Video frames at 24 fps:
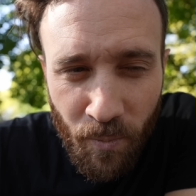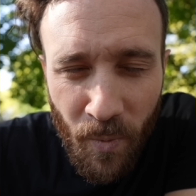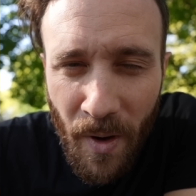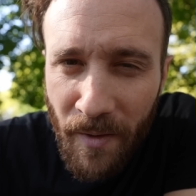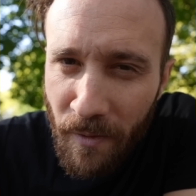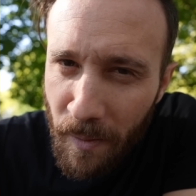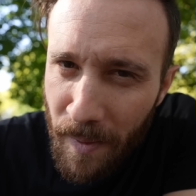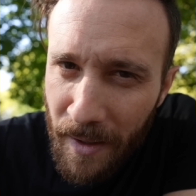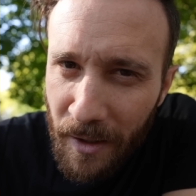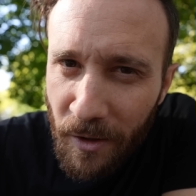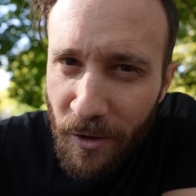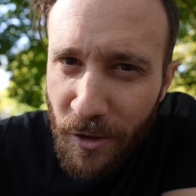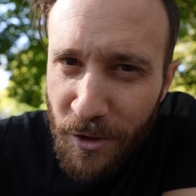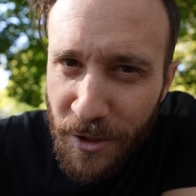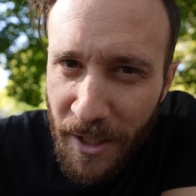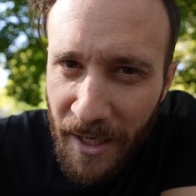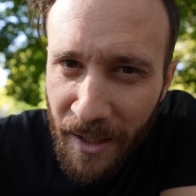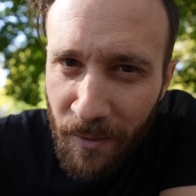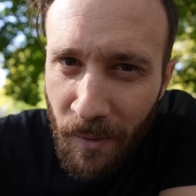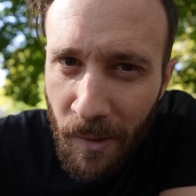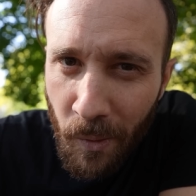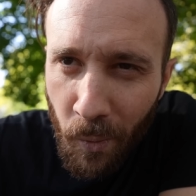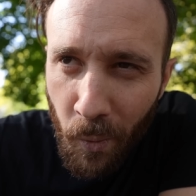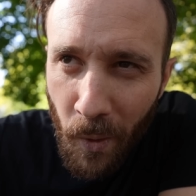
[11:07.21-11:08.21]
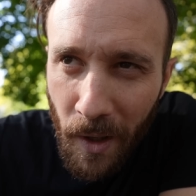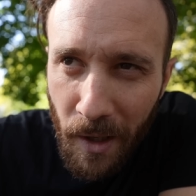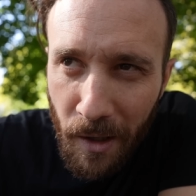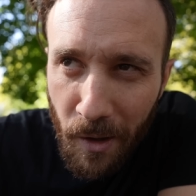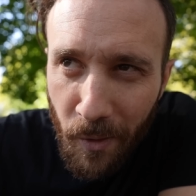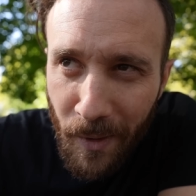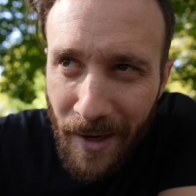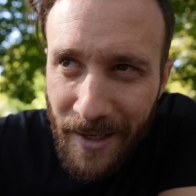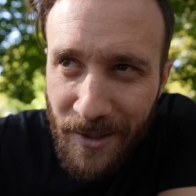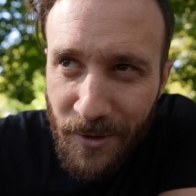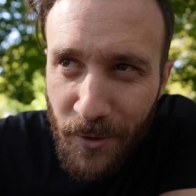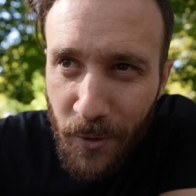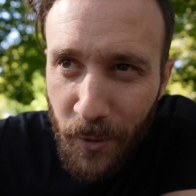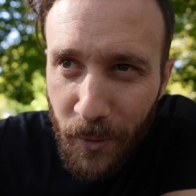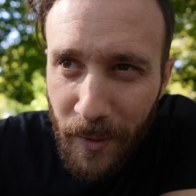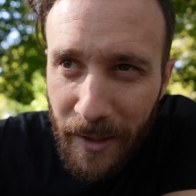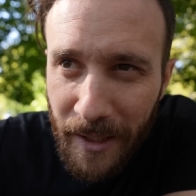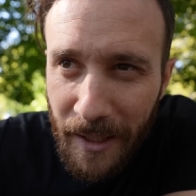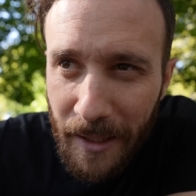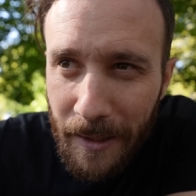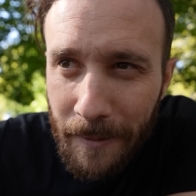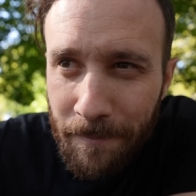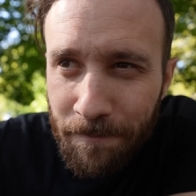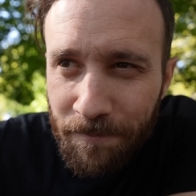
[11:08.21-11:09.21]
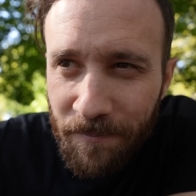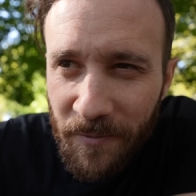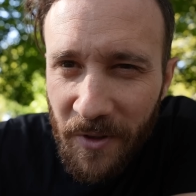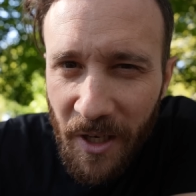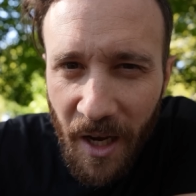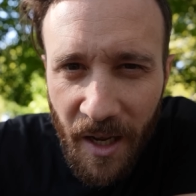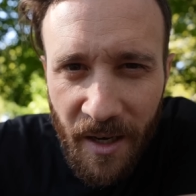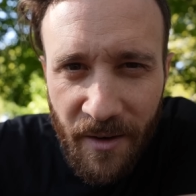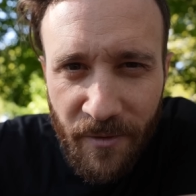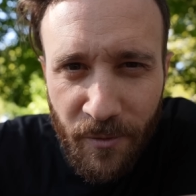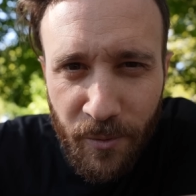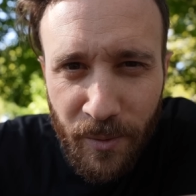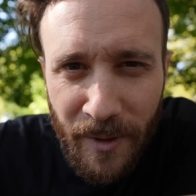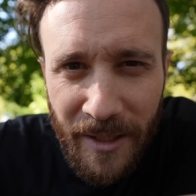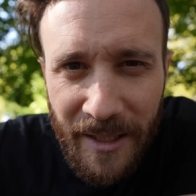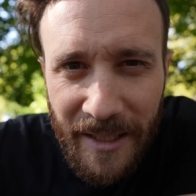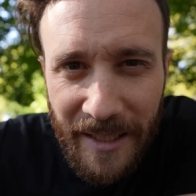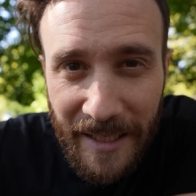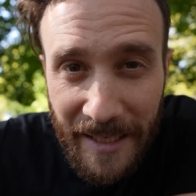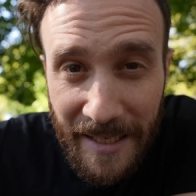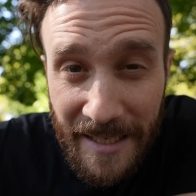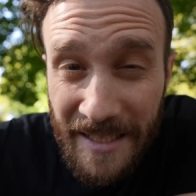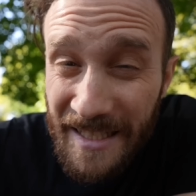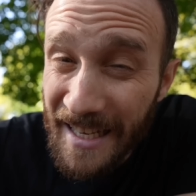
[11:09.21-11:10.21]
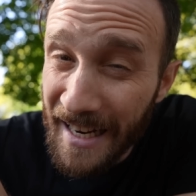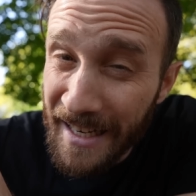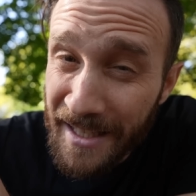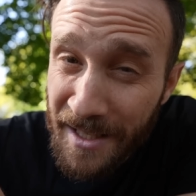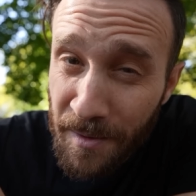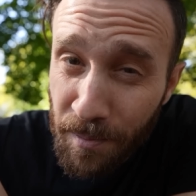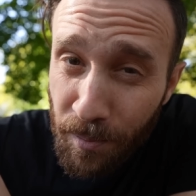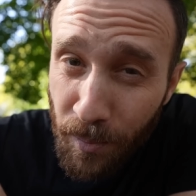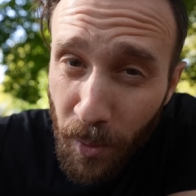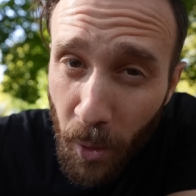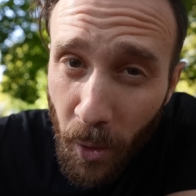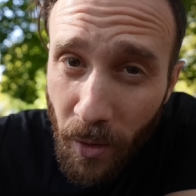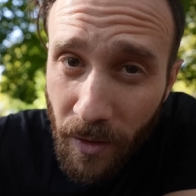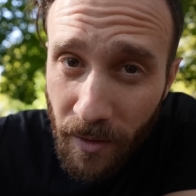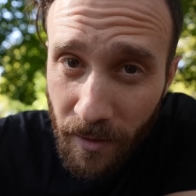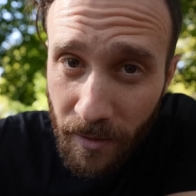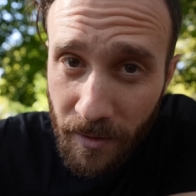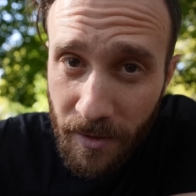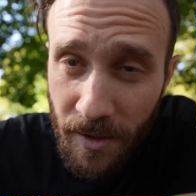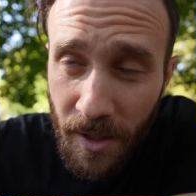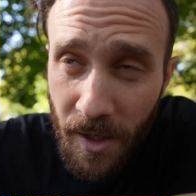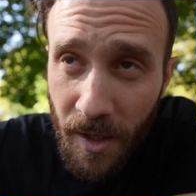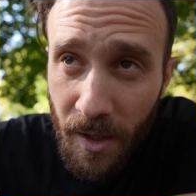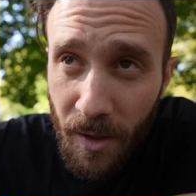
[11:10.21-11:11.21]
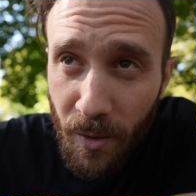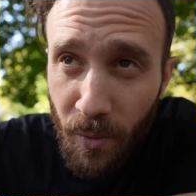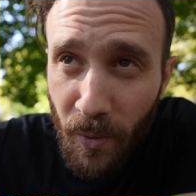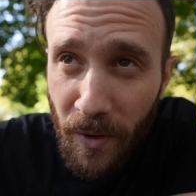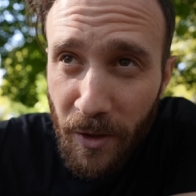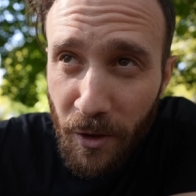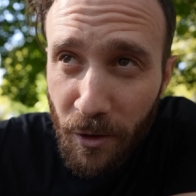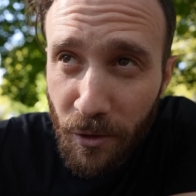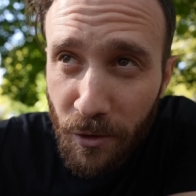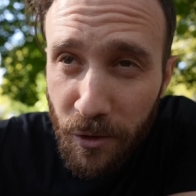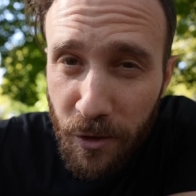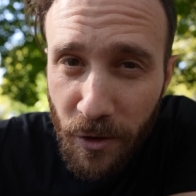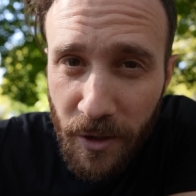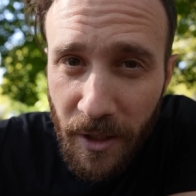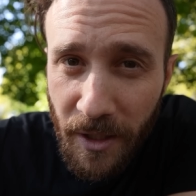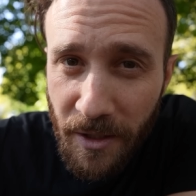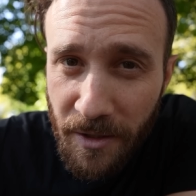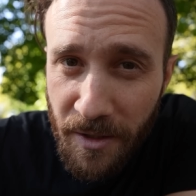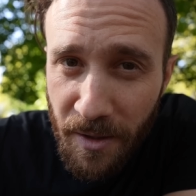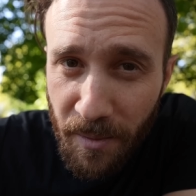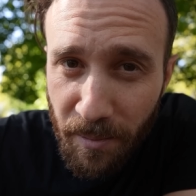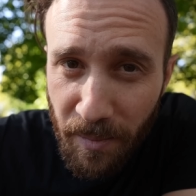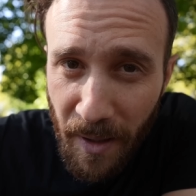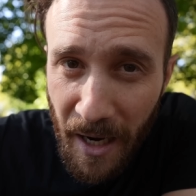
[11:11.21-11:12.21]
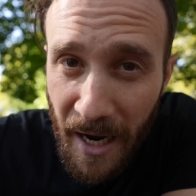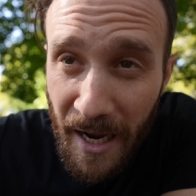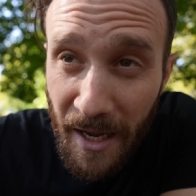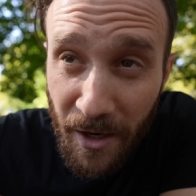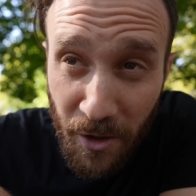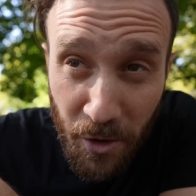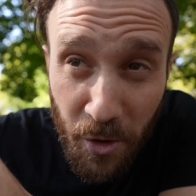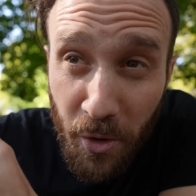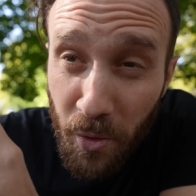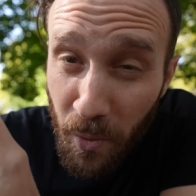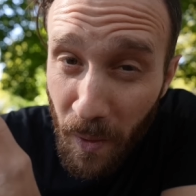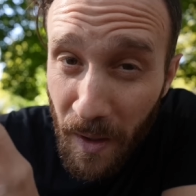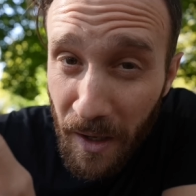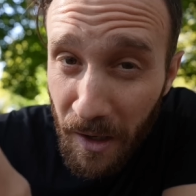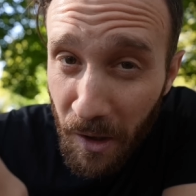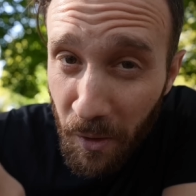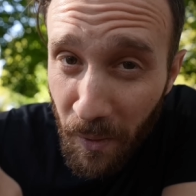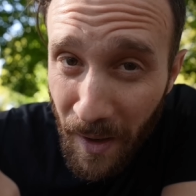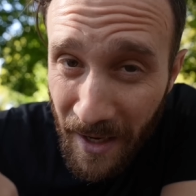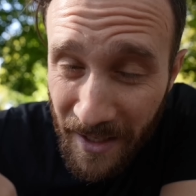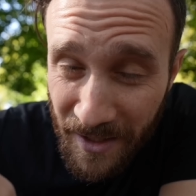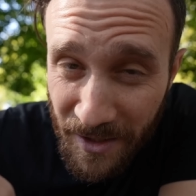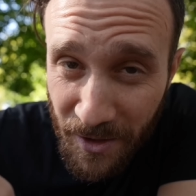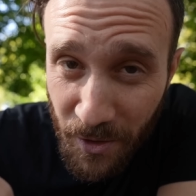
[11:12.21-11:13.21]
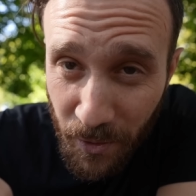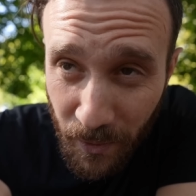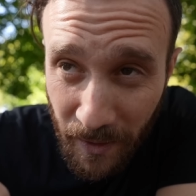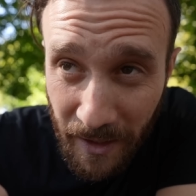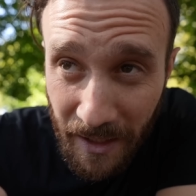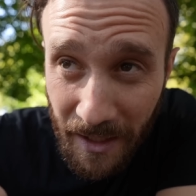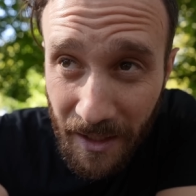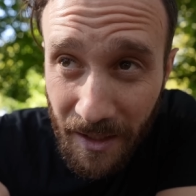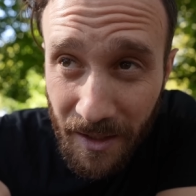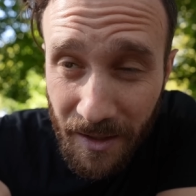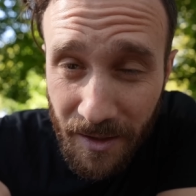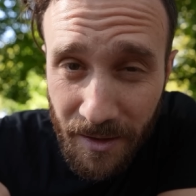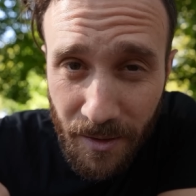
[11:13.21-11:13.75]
we have a better understanding of what Wear OS 3 kind of really is. And it's important when you're looking to buy a new Wear OS 3